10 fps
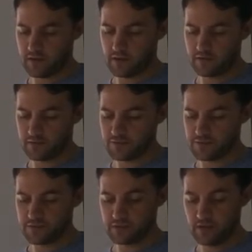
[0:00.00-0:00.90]

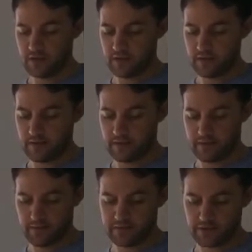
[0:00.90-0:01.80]
equals,
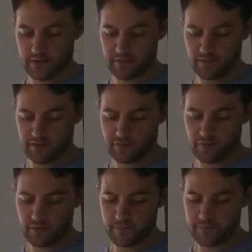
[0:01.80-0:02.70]
plus
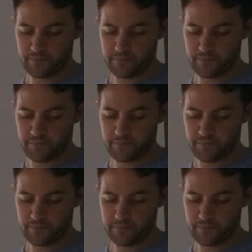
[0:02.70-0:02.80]
4